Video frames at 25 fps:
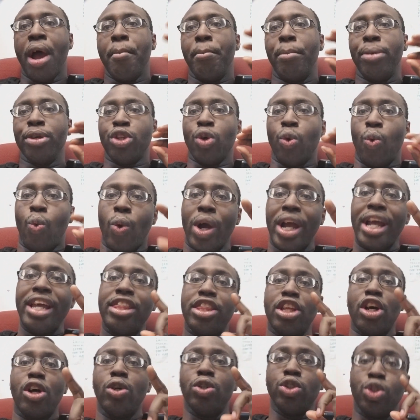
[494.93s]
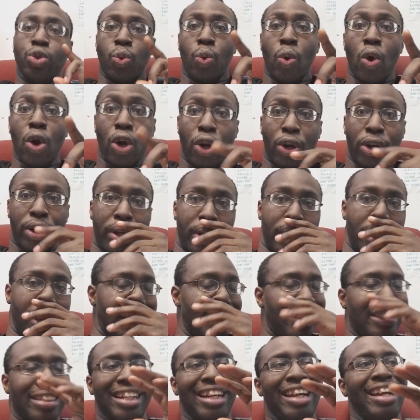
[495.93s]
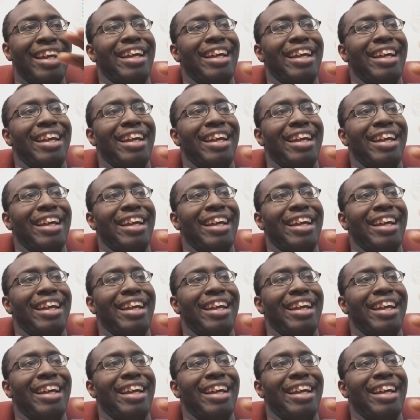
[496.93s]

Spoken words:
But the way those work is,